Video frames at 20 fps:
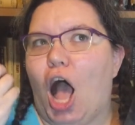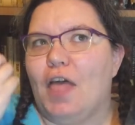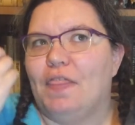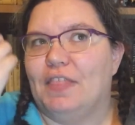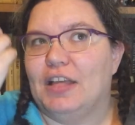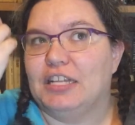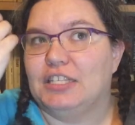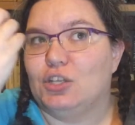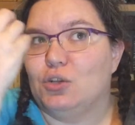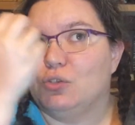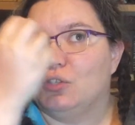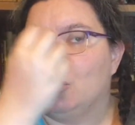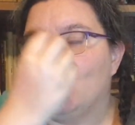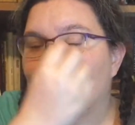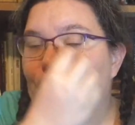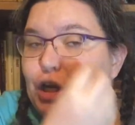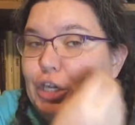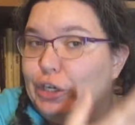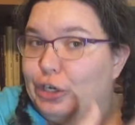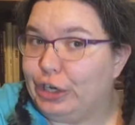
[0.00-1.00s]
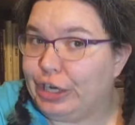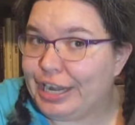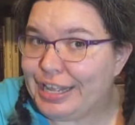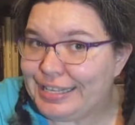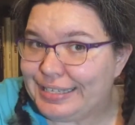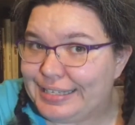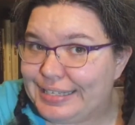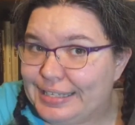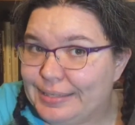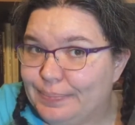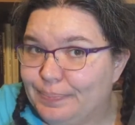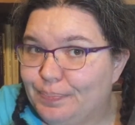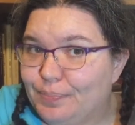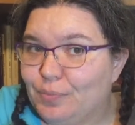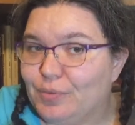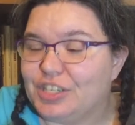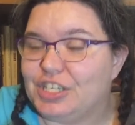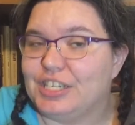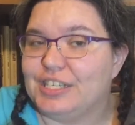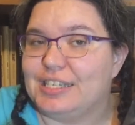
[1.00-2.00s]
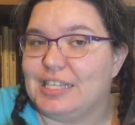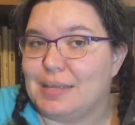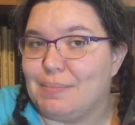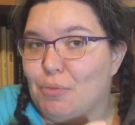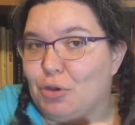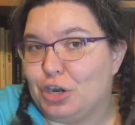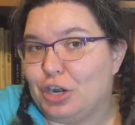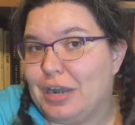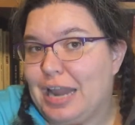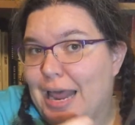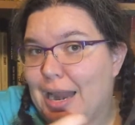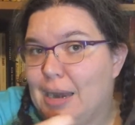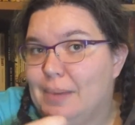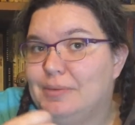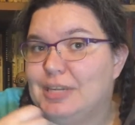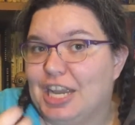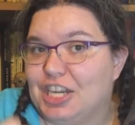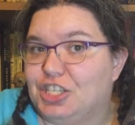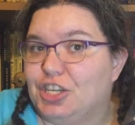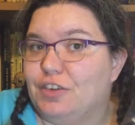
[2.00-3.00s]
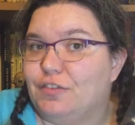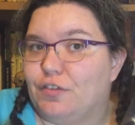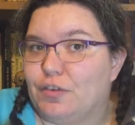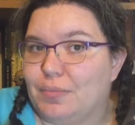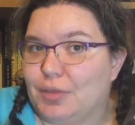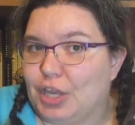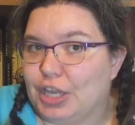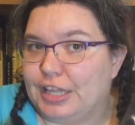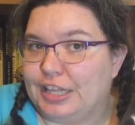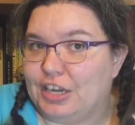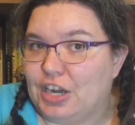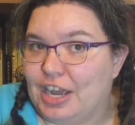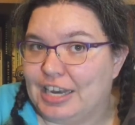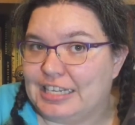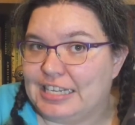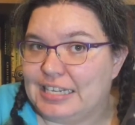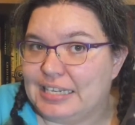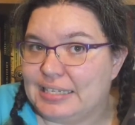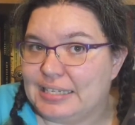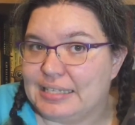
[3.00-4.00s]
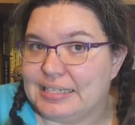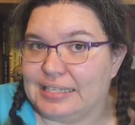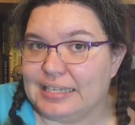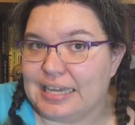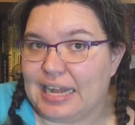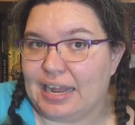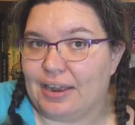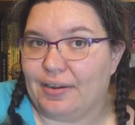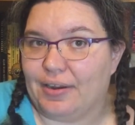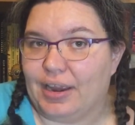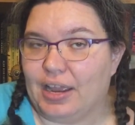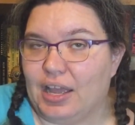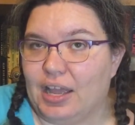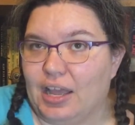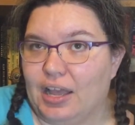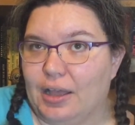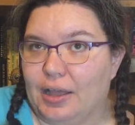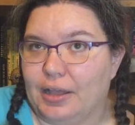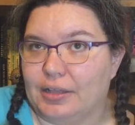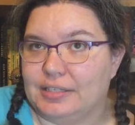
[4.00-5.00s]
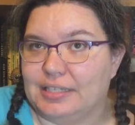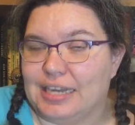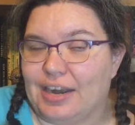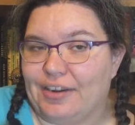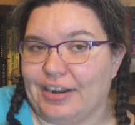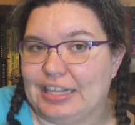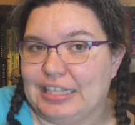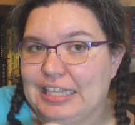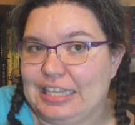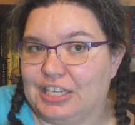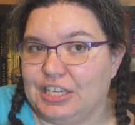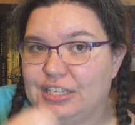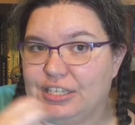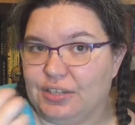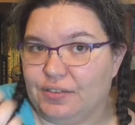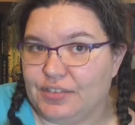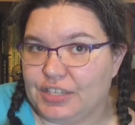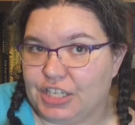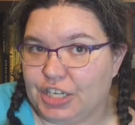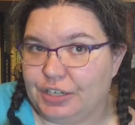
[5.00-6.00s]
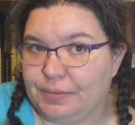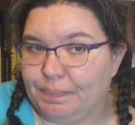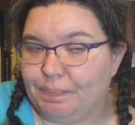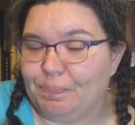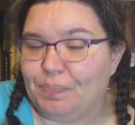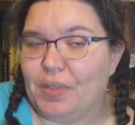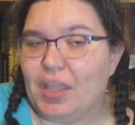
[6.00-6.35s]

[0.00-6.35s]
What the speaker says: there's also Clueless, which is the modern adaptation from the early 90s, starring Alicia Silverstone.